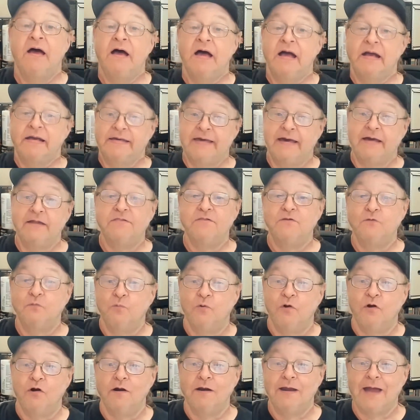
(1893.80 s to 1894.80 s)
Get the
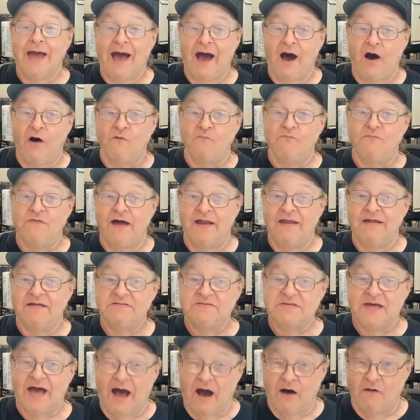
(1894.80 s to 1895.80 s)
word out that
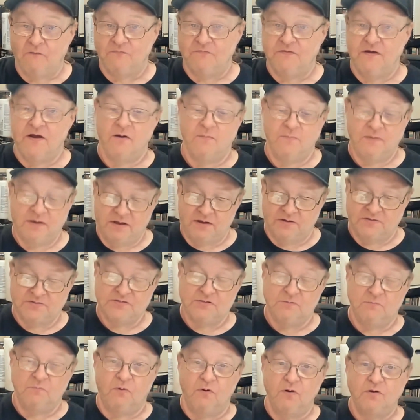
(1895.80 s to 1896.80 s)
it's out there, because
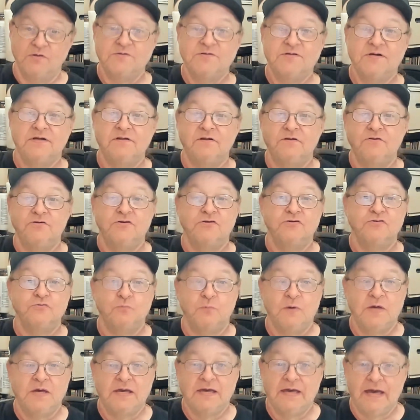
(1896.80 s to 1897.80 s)
the more signatures
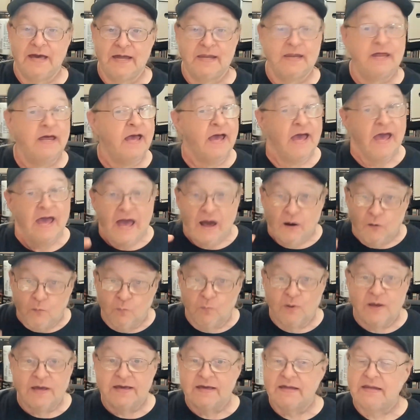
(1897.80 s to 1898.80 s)
we get,
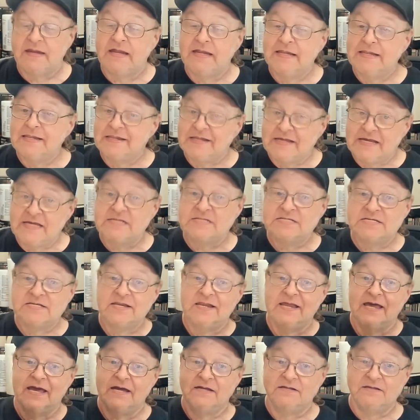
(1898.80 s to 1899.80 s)
we can at least
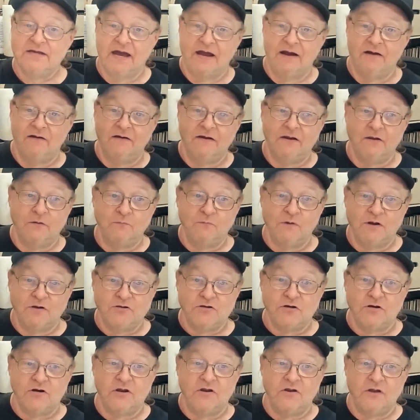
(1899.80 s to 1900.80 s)
land Karen and
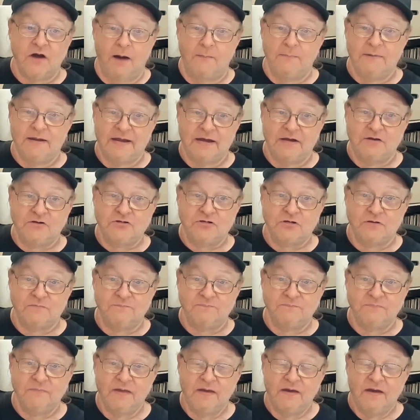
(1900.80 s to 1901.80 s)
Richard a nomination.
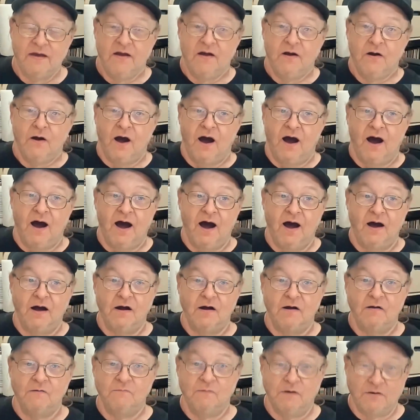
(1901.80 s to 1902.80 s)

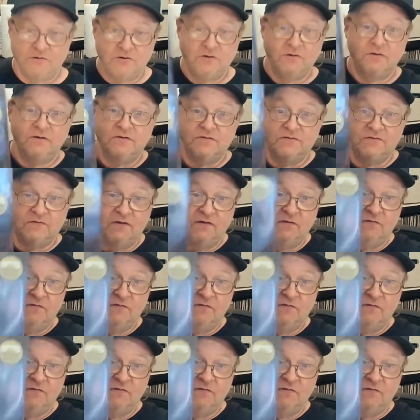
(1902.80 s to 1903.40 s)
Richard is